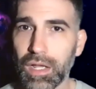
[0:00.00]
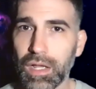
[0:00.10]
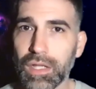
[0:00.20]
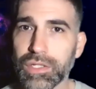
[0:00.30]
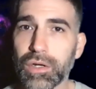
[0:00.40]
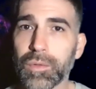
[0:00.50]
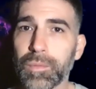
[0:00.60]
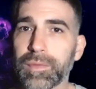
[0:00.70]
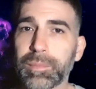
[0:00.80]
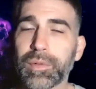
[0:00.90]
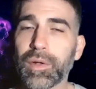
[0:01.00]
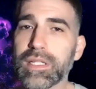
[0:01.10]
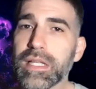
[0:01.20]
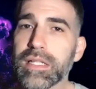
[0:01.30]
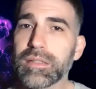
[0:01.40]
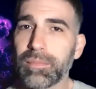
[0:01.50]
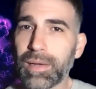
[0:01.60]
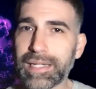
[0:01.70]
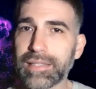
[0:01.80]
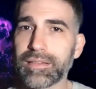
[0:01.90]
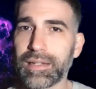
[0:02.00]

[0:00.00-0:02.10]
So the process might